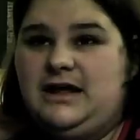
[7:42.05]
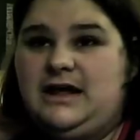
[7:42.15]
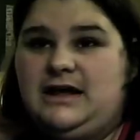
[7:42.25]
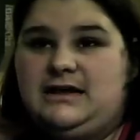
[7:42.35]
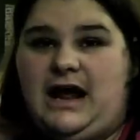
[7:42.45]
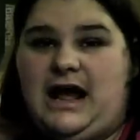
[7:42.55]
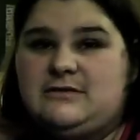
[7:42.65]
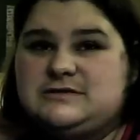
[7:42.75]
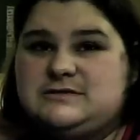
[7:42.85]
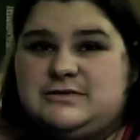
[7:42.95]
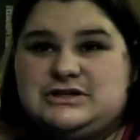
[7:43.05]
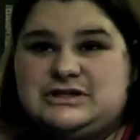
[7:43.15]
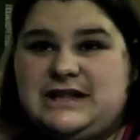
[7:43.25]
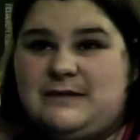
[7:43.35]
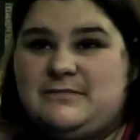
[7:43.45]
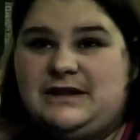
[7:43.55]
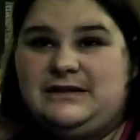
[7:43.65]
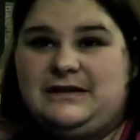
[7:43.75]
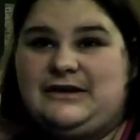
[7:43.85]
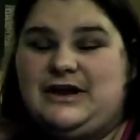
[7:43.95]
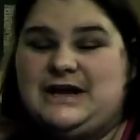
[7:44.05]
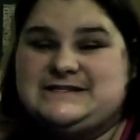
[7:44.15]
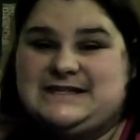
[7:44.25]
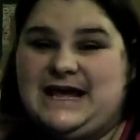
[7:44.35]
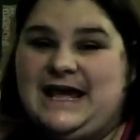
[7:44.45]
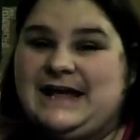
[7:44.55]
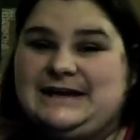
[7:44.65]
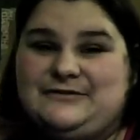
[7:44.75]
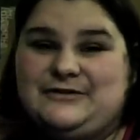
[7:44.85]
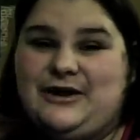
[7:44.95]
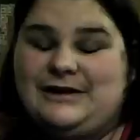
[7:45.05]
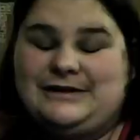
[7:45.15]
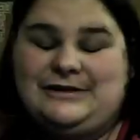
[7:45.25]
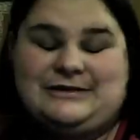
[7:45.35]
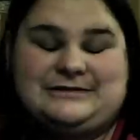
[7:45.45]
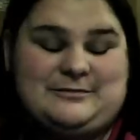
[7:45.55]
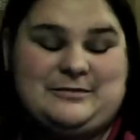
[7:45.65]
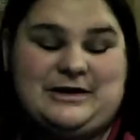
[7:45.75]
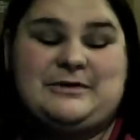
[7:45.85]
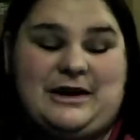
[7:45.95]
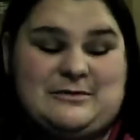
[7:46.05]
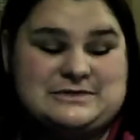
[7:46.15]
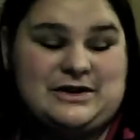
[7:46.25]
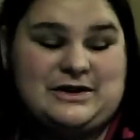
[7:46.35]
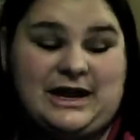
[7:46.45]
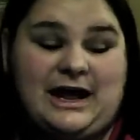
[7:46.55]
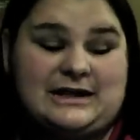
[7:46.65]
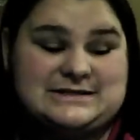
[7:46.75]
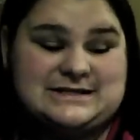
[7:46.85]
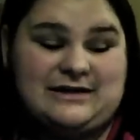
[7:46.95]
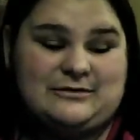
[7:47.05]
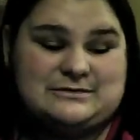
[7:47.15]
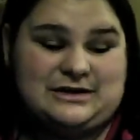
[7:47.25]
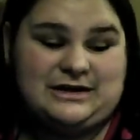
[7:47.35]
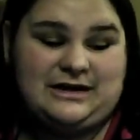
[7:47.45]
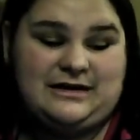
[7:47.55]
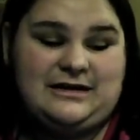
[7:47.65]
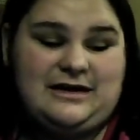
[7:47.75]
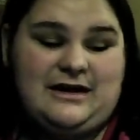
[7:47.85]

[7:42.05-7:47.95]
and I was pushing that button like crazy. They hadn't even gotten it hooked up yet, but I was hurting. I could tell I was hurting.